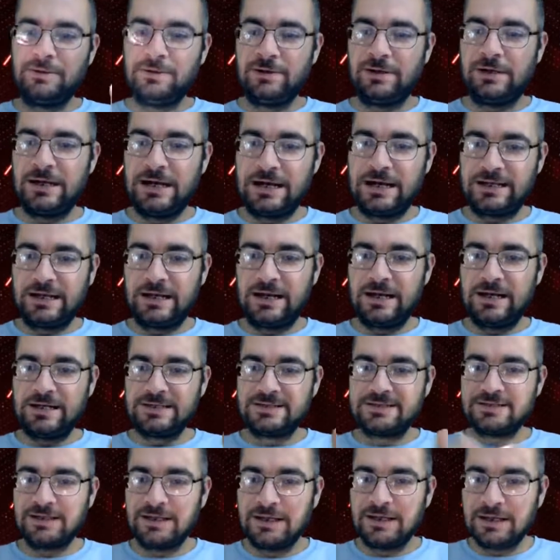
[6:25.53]
All right,
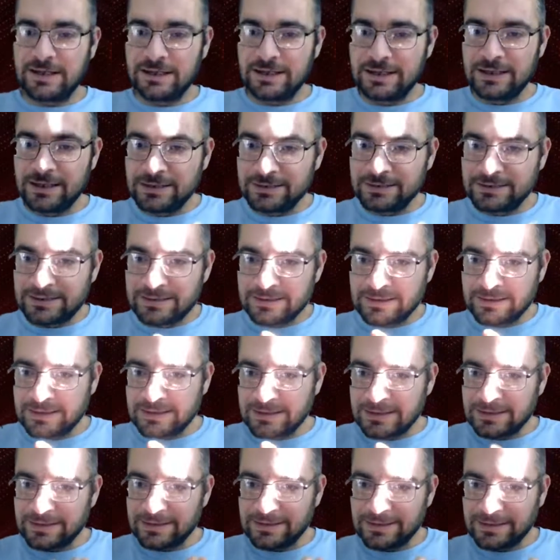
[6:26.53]
guys. Did
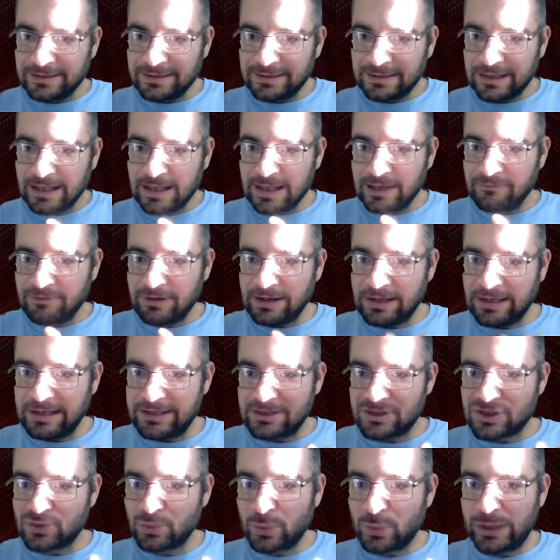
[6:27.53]
it have any
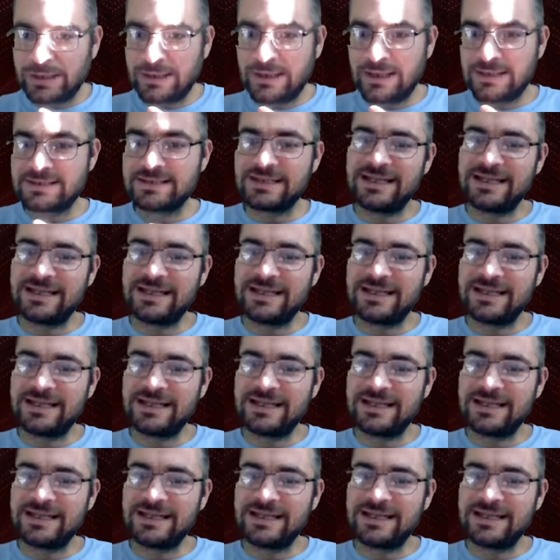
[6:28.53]
sweetness?